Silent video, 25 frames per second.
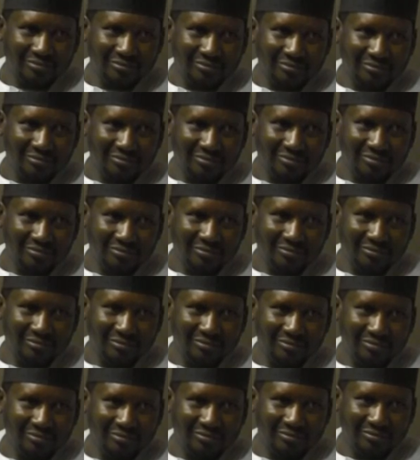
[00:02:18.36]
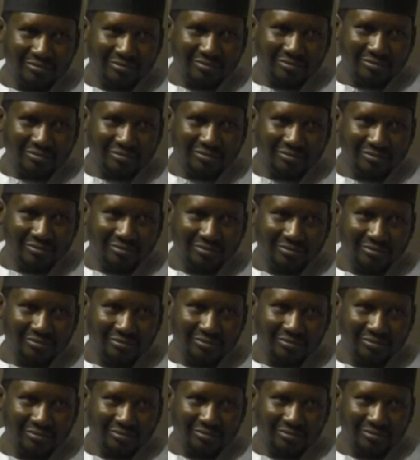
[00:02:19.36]

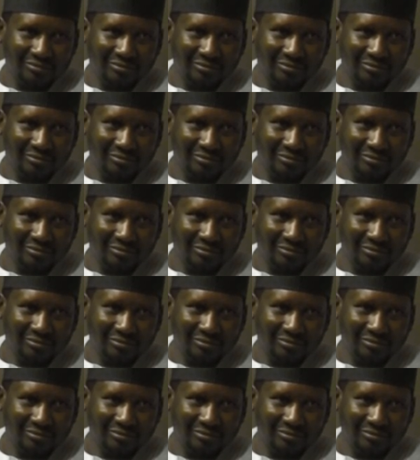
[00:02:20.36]
(not speaking)